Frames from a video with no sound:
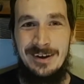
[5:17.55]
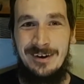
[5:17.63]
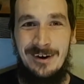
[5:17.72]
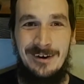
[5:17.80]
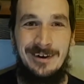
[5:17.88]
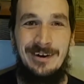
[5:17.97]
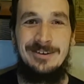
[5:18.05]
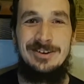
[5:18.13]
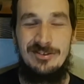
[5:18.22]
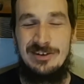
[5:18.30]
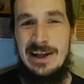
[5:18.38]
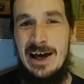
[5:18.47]
car there
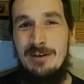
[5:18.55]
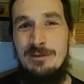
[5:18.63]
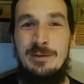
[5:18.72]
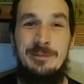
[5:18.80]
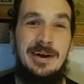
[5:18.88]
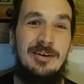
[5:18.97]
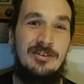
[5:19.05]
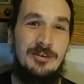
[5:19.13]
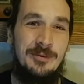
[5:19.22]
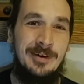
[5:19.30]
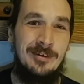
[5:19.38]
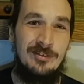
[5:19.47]
just laughing because it
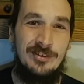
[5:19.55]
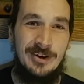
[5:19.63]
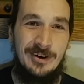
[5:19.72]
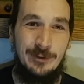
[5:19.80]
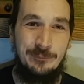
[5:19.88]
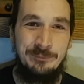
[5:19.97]
wouldn't start.